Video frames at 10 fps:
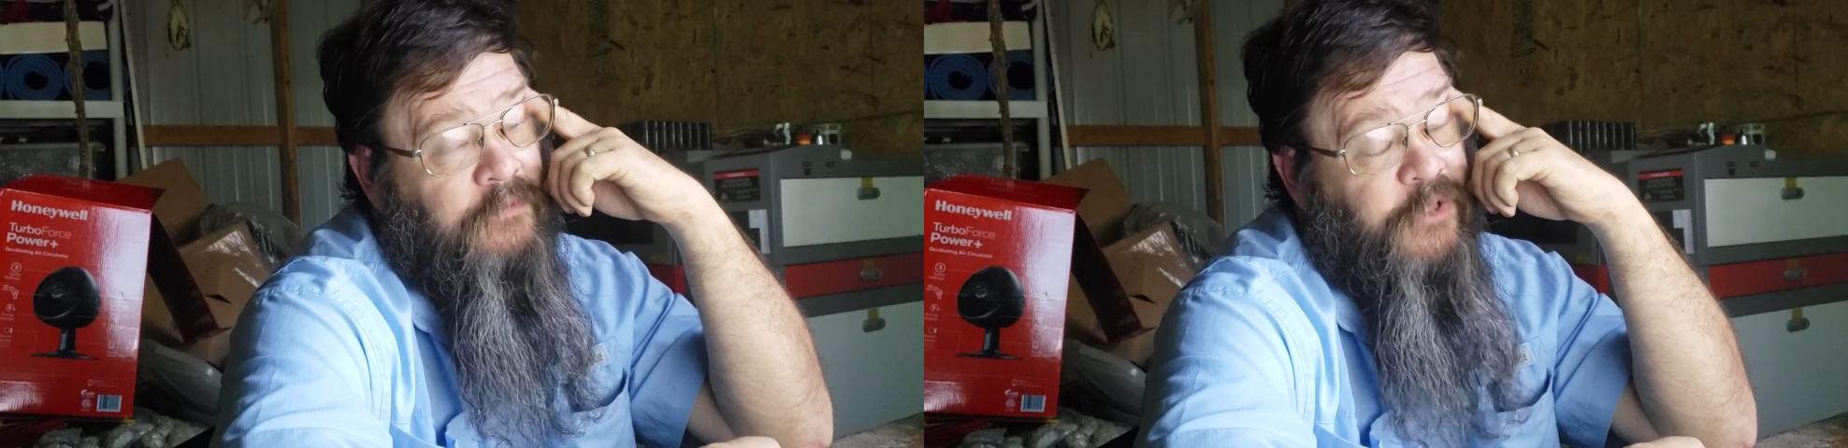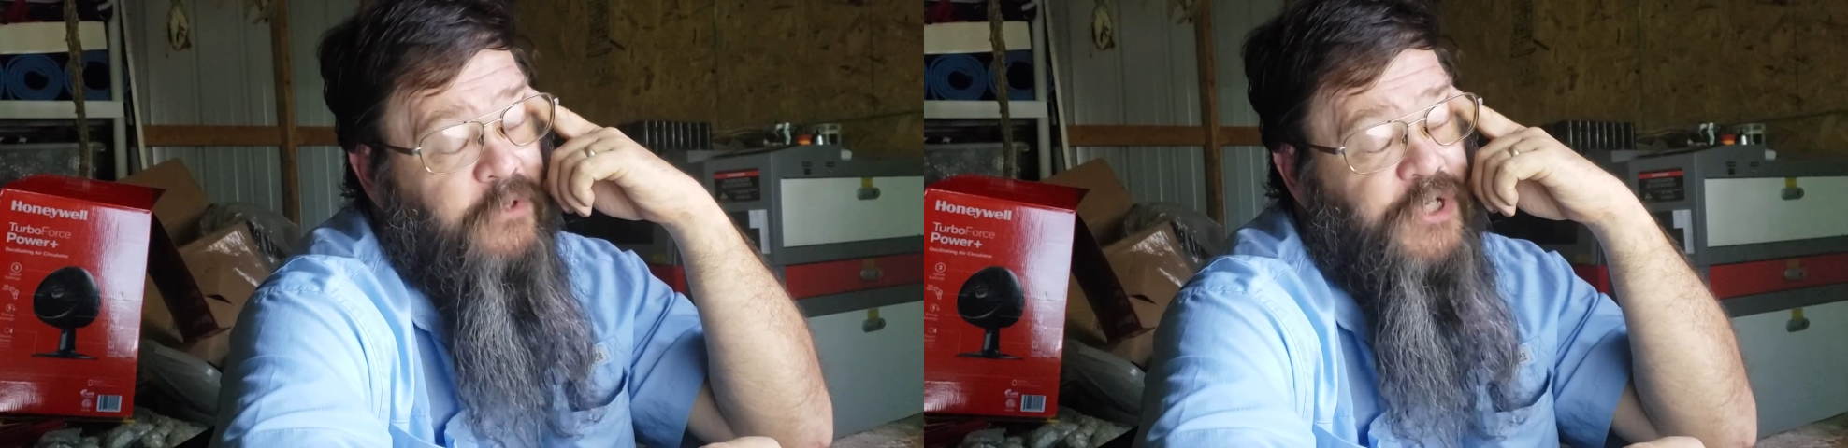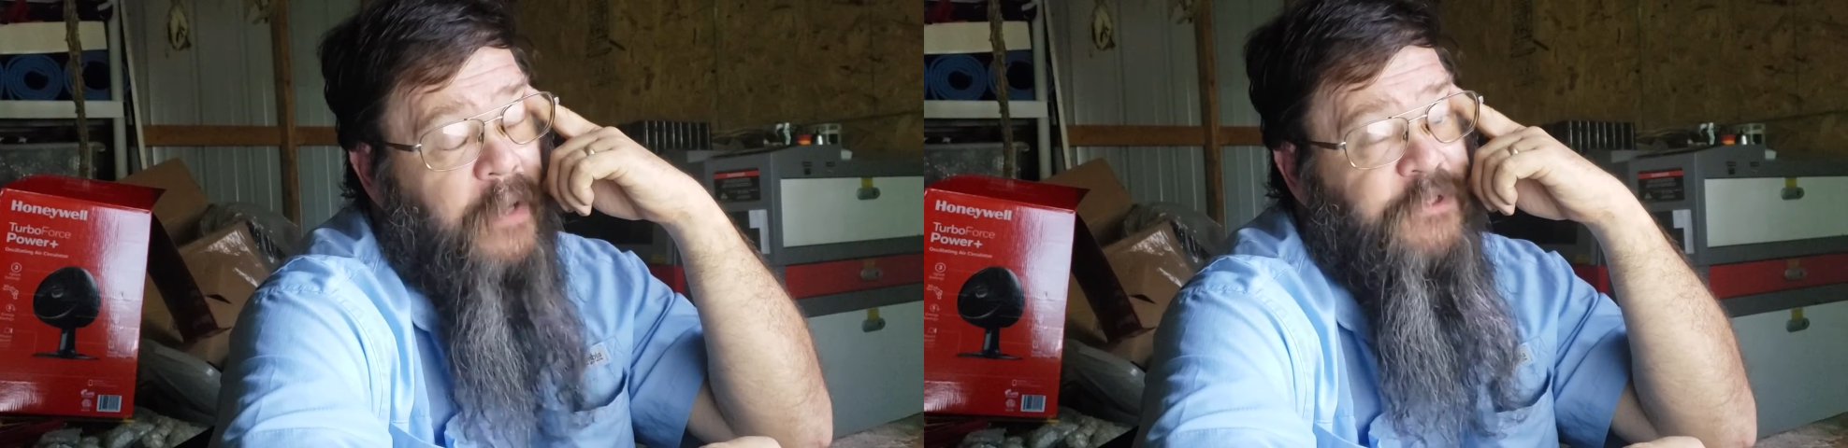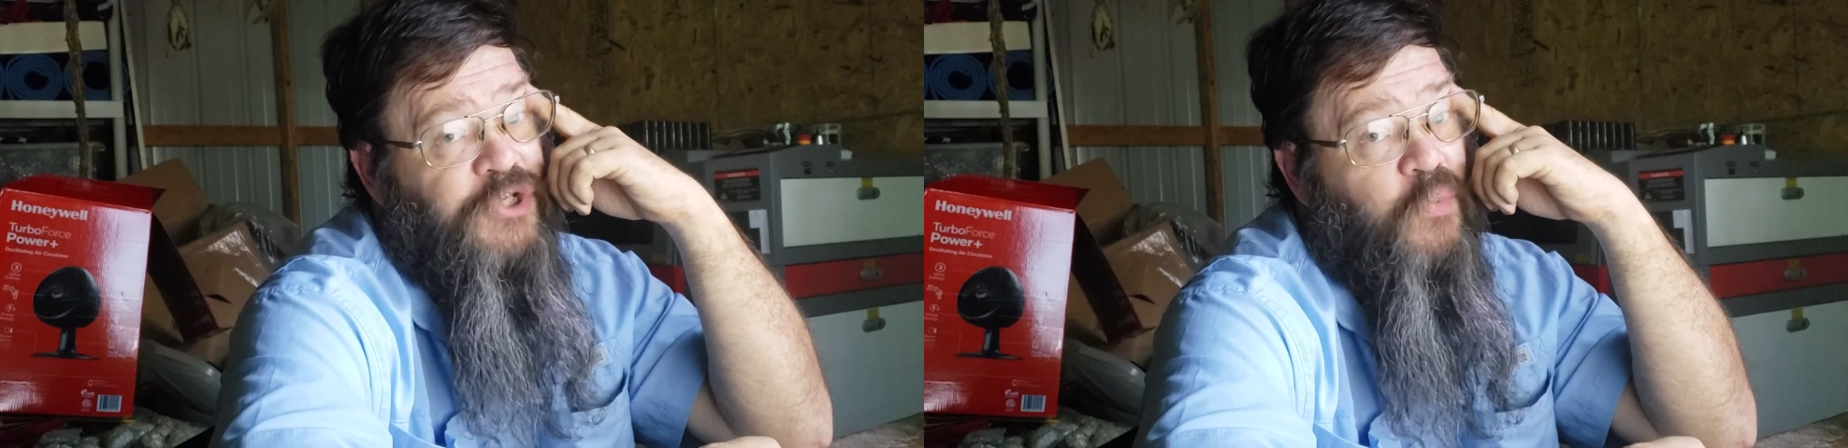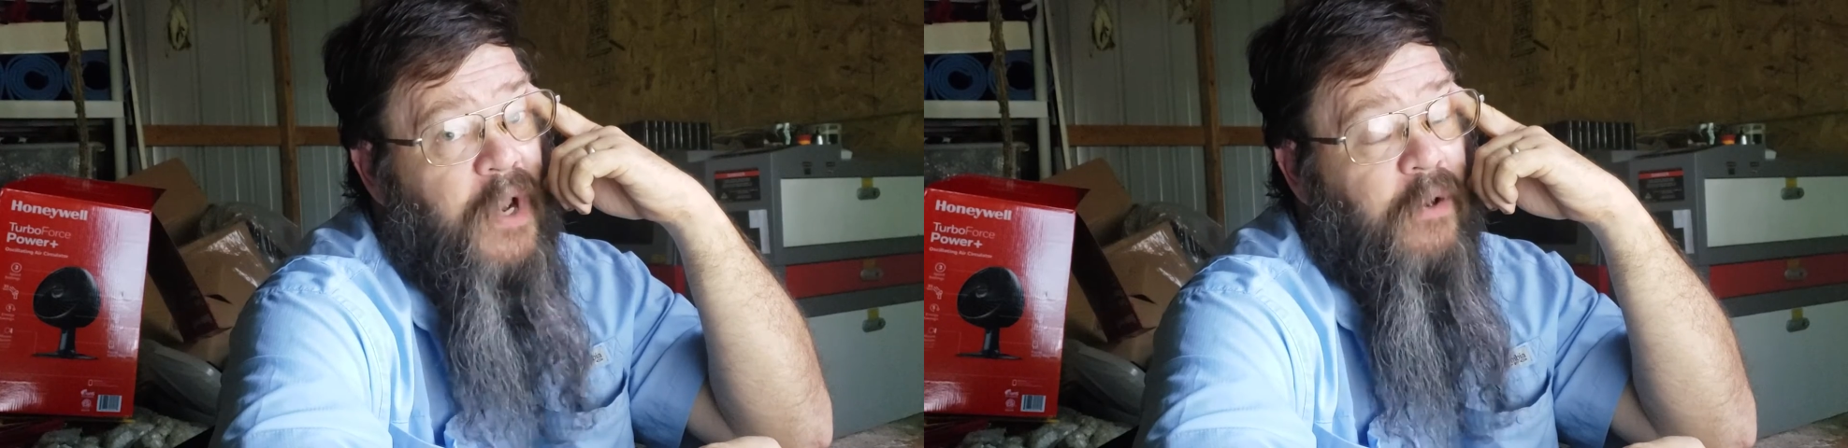Your job is
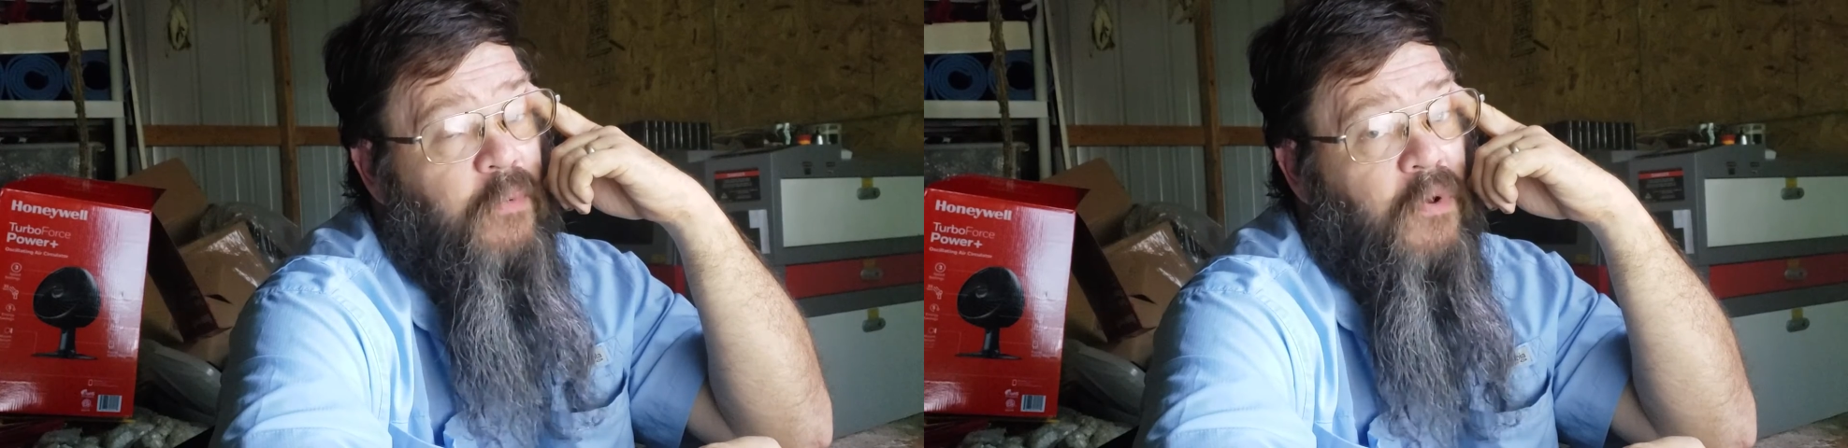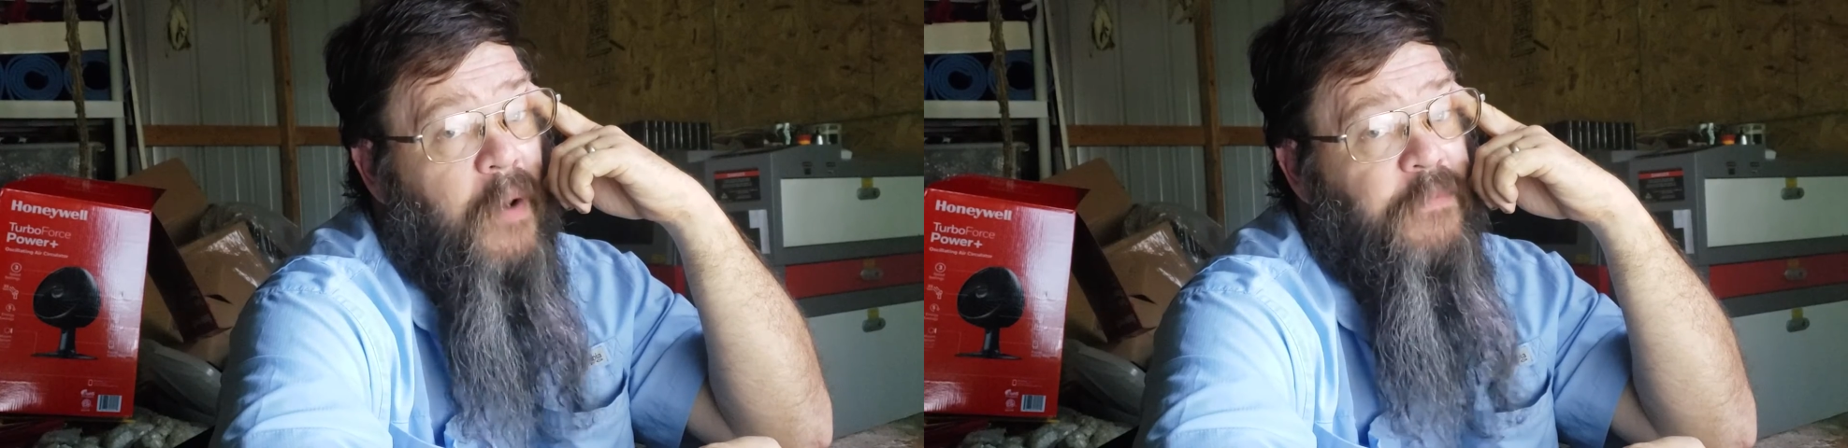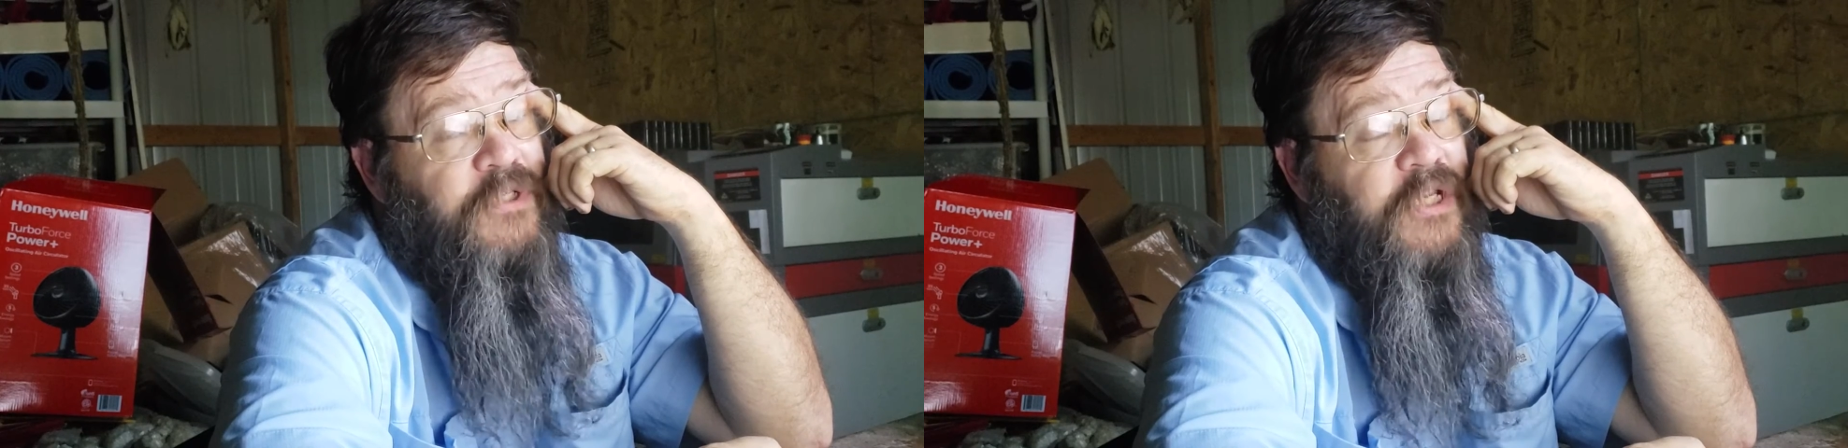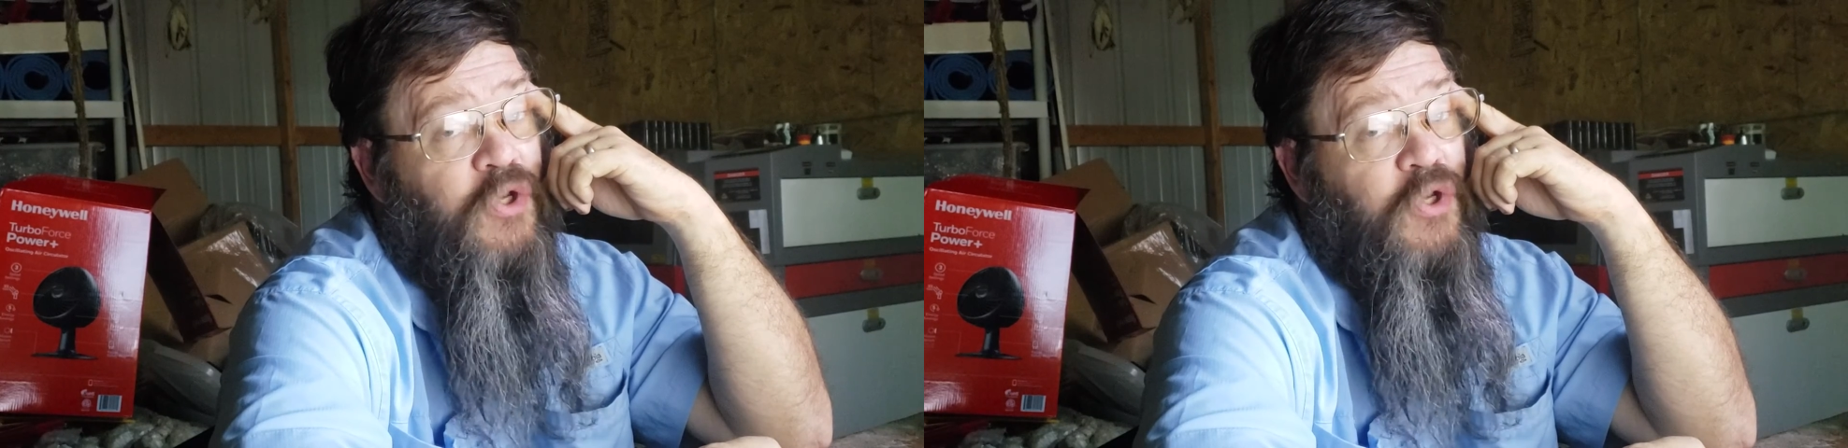to represent